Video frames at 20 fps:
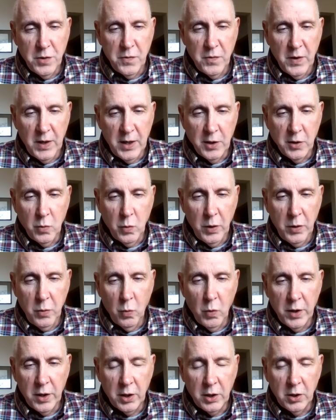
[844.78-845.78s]
found with
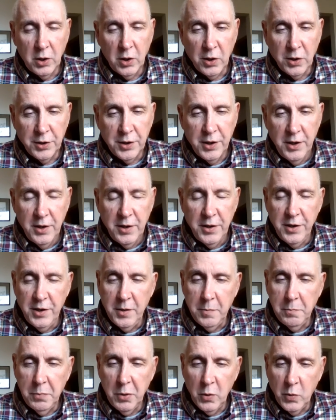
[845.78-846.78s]
what are called
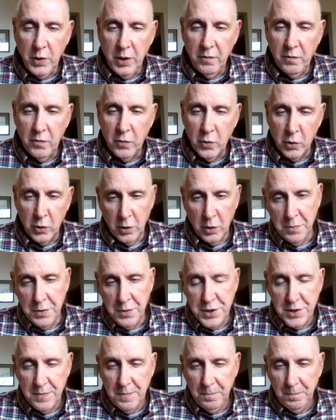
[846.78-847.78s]
deponent
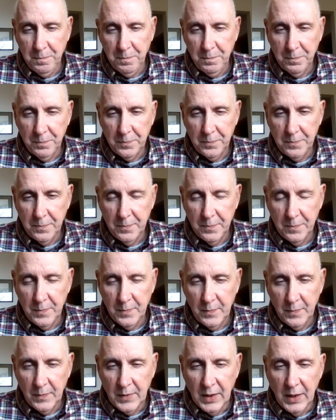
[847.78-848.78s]
verbs.
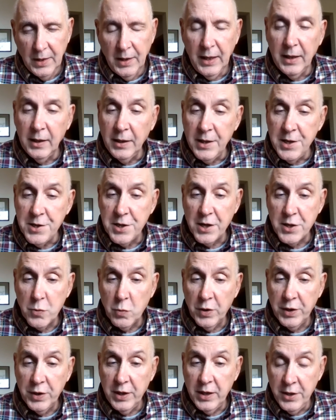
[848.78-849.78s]
At least that's
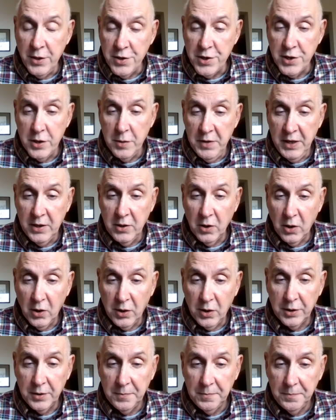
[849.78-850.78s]
what they used to be
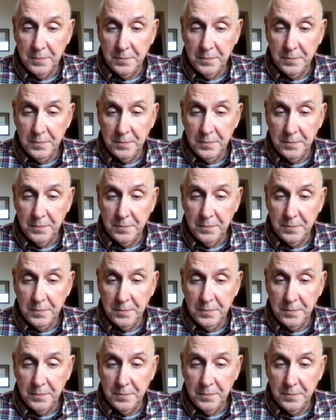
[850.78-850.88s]
called.